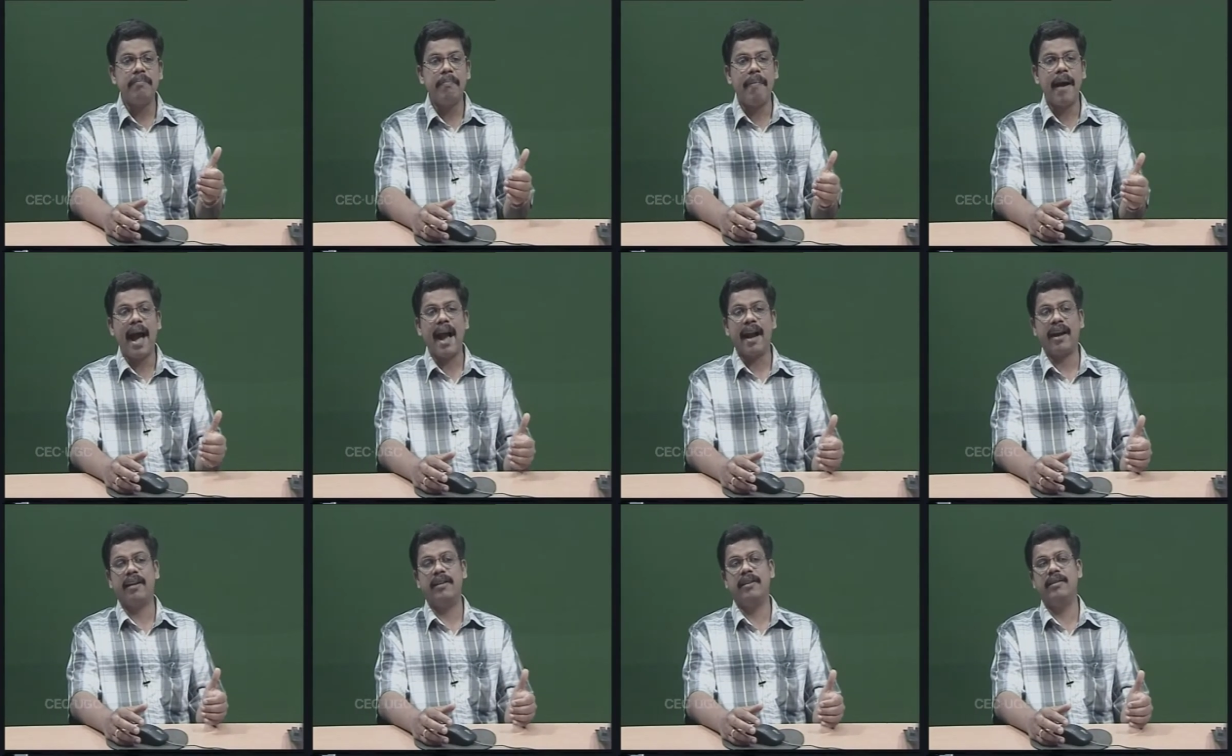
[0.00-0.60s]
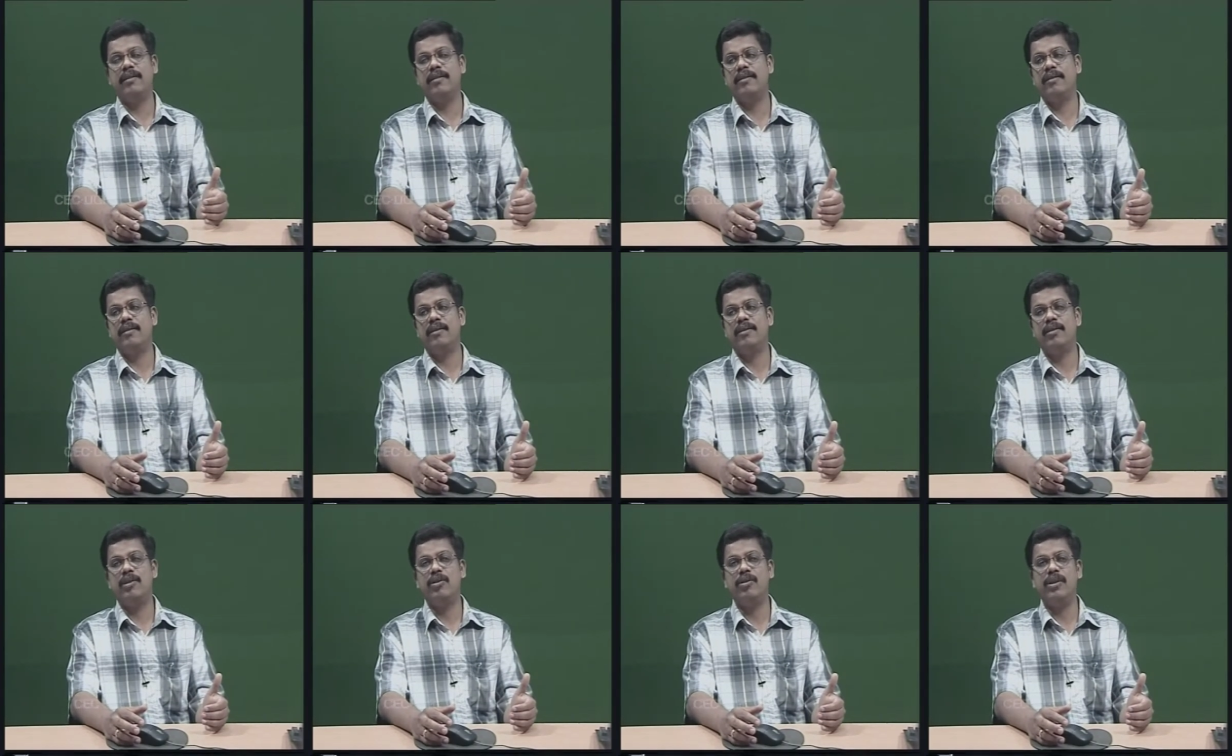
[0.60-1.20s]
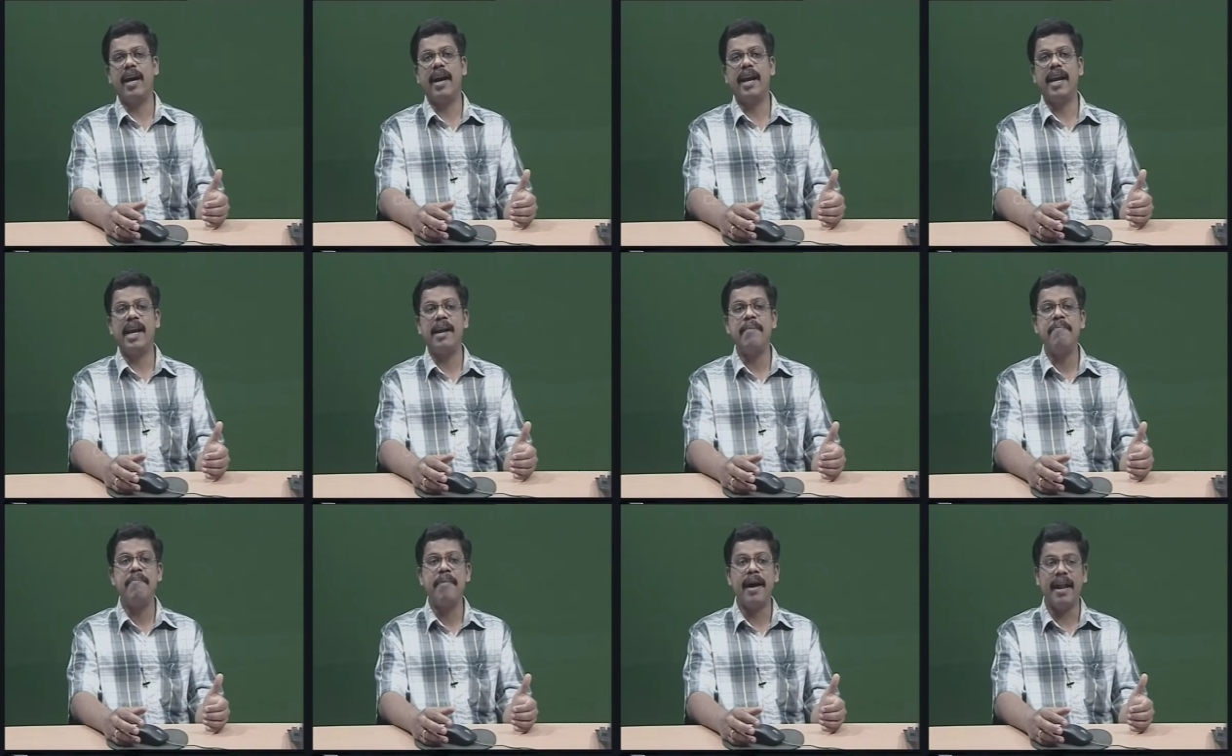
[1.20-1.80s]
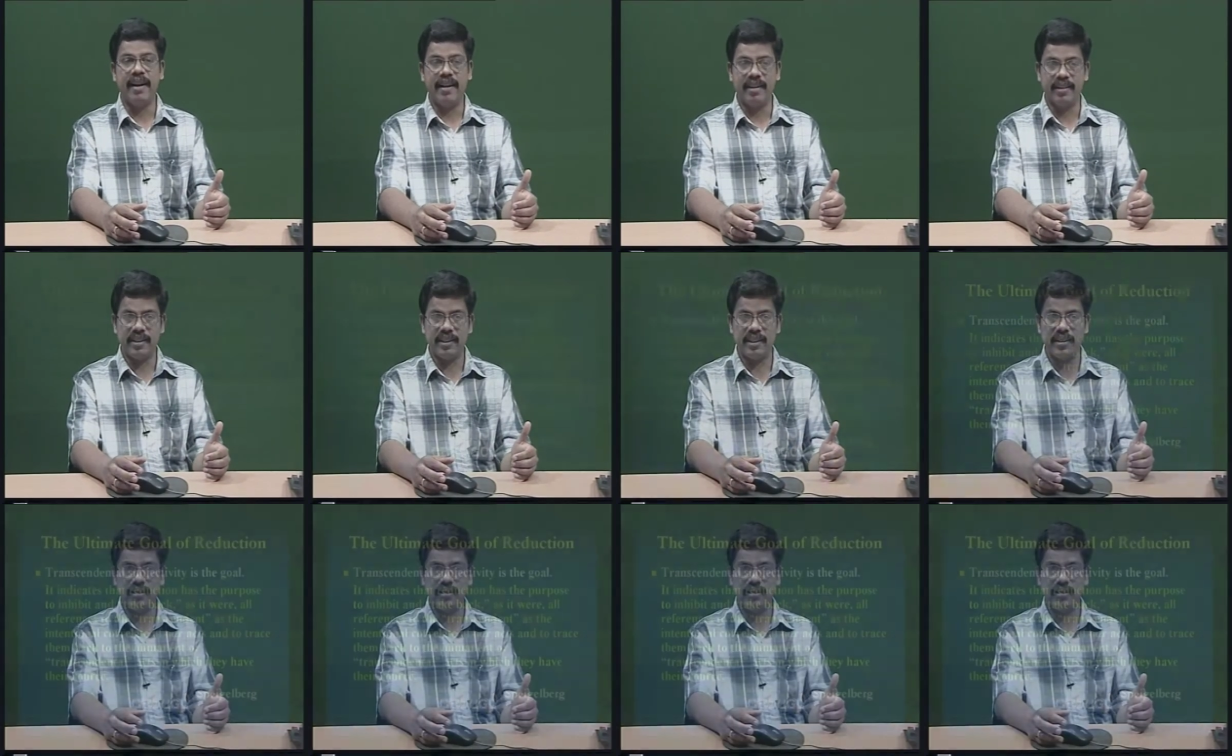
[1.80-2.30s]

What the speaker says: back to the immanent